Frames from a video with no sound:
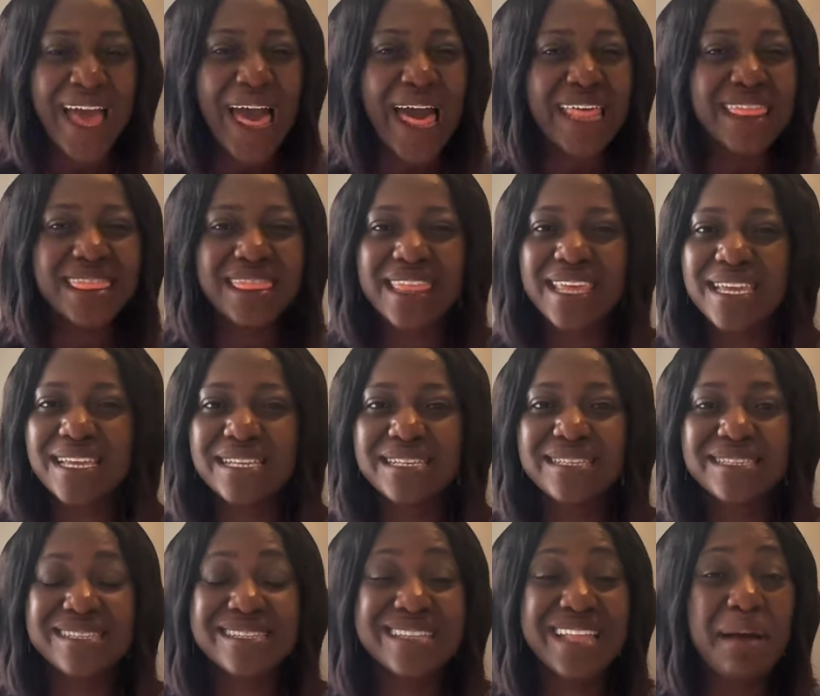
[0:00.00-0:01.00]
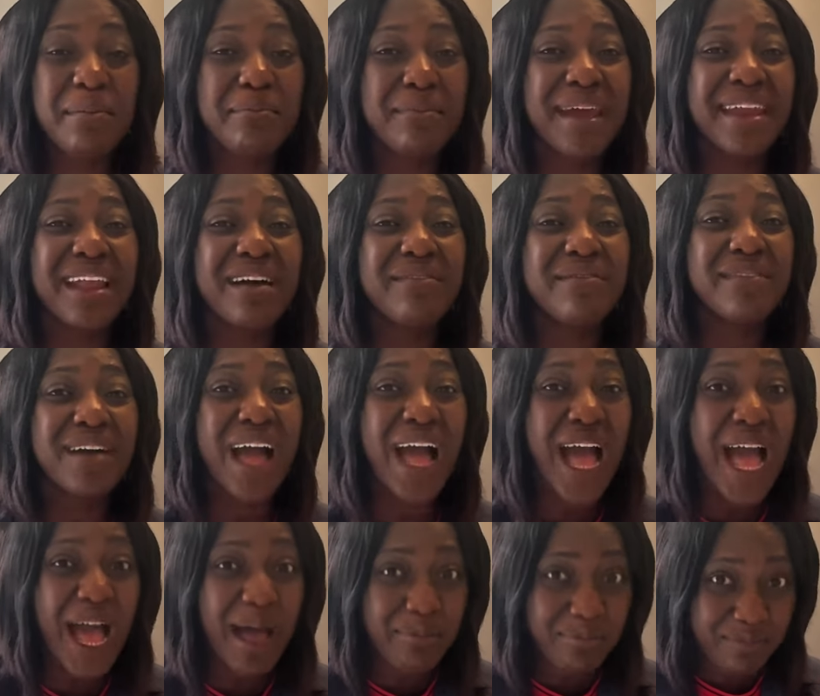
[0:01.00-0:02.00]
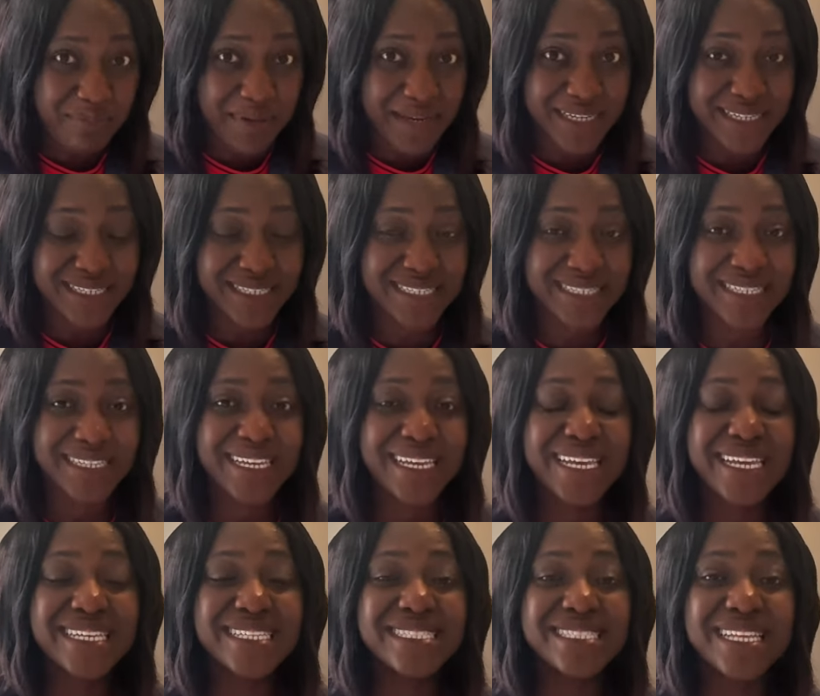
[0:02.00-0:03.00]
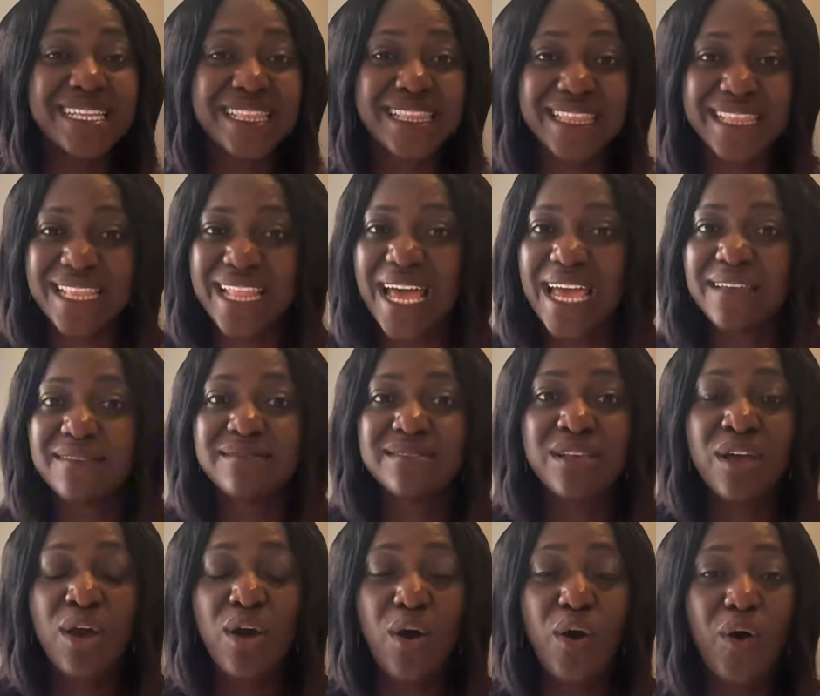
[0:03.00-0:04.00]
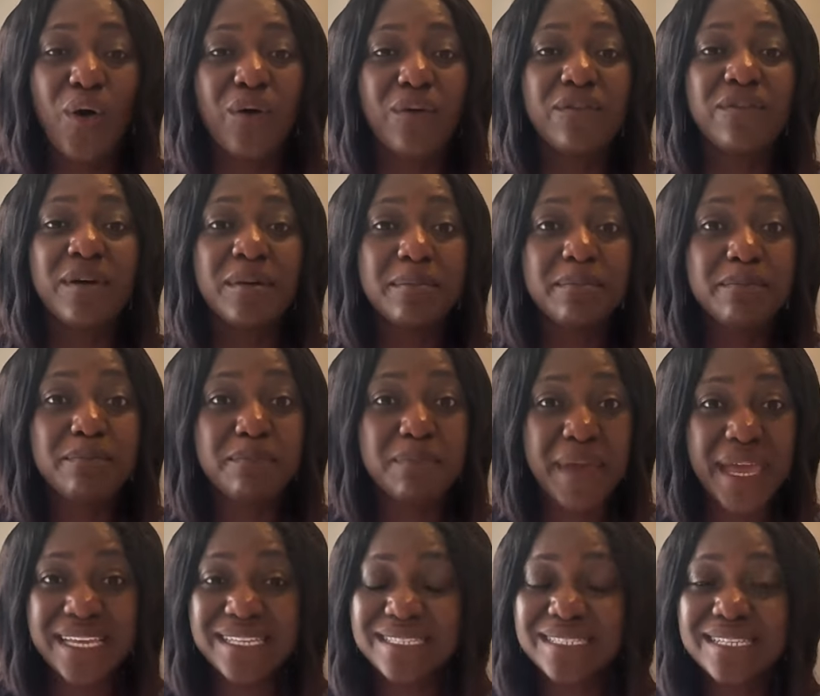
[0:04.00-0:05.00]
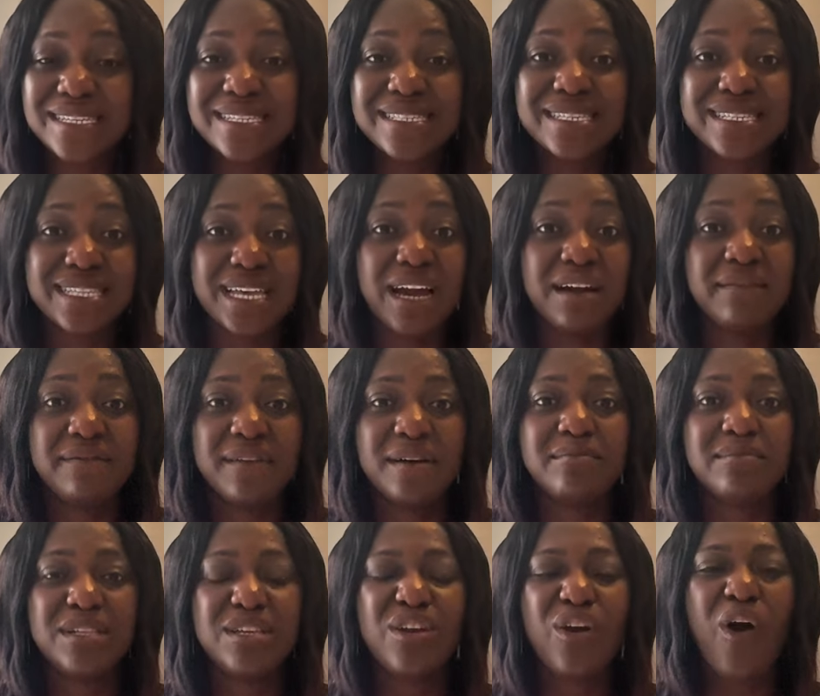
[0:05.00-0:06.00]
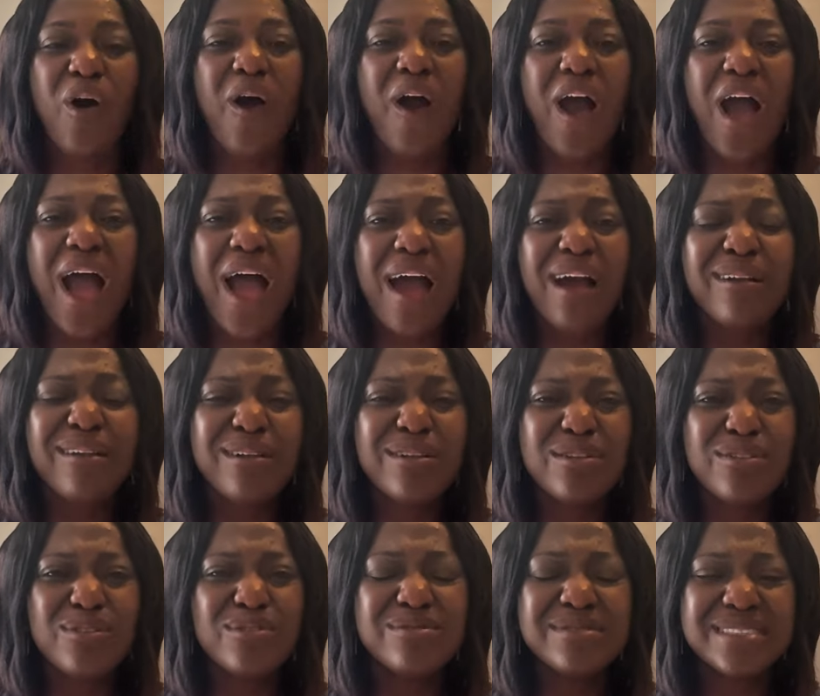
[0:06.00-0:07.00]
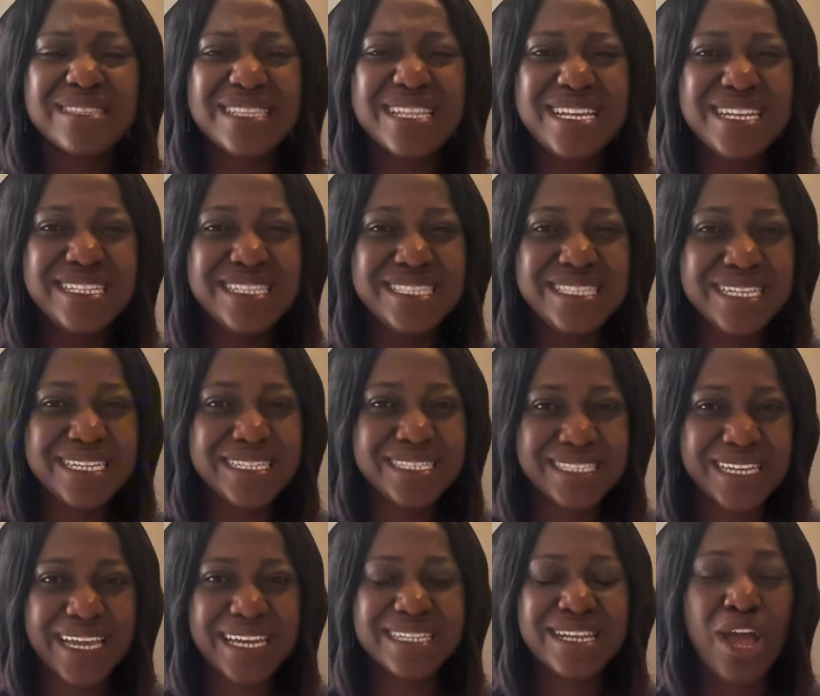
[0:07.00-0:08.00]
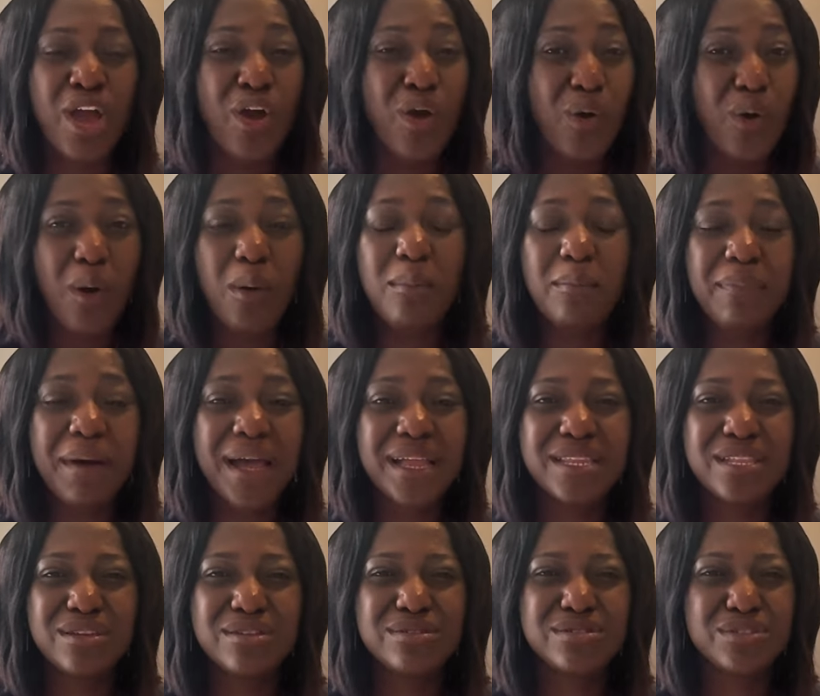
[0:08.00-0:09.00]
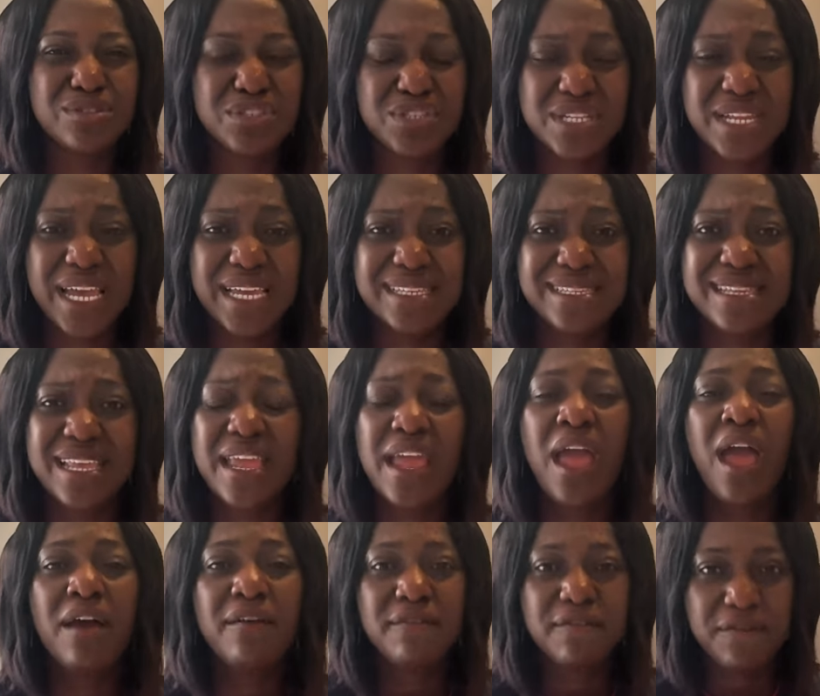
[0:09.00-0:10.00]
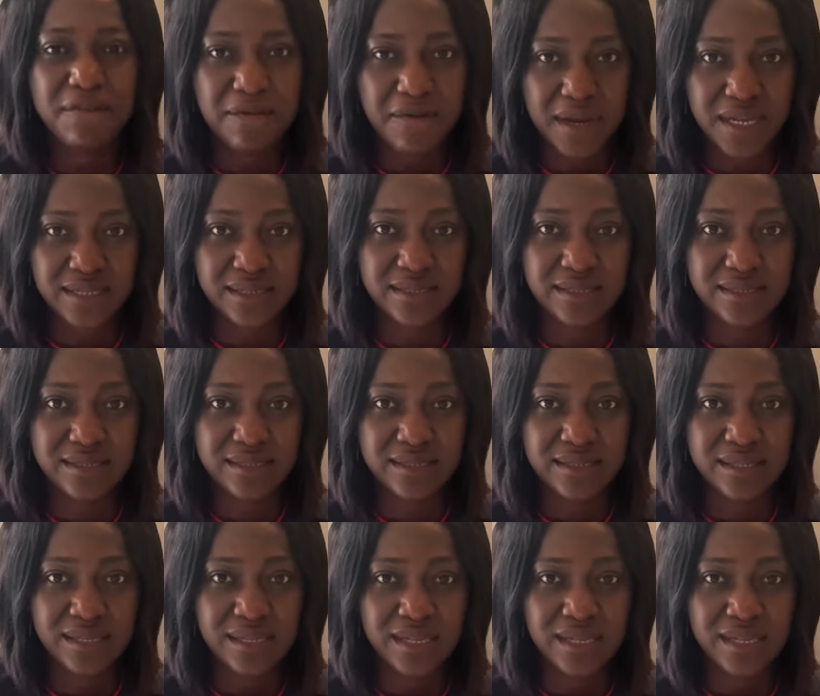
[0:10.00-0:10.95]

at things that might have happened in the lives of persons in our family or our closely knitted companions, or should I say friends.